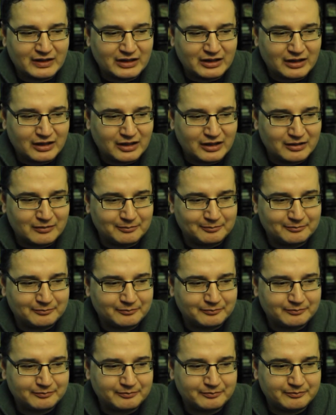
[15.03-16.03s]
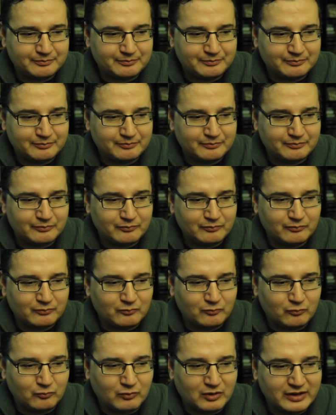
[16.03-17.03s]

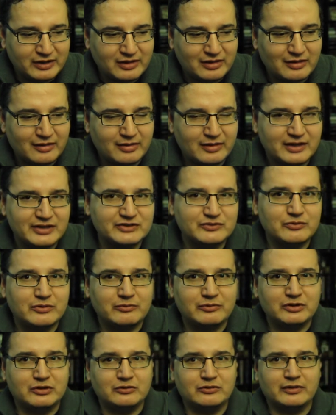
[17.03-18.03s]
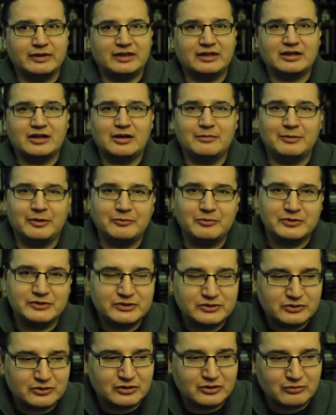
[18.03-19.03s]
One of the things we would do at the comic book
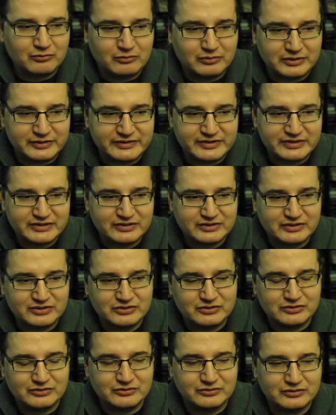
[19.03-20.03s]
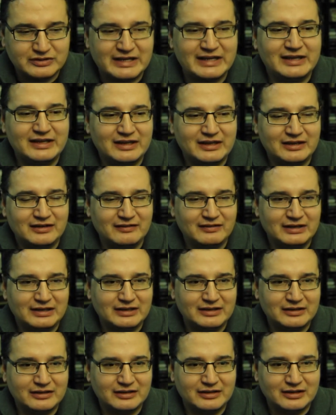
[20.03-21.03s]
store was to take
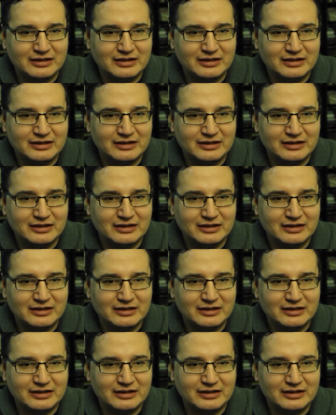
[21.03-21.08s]
in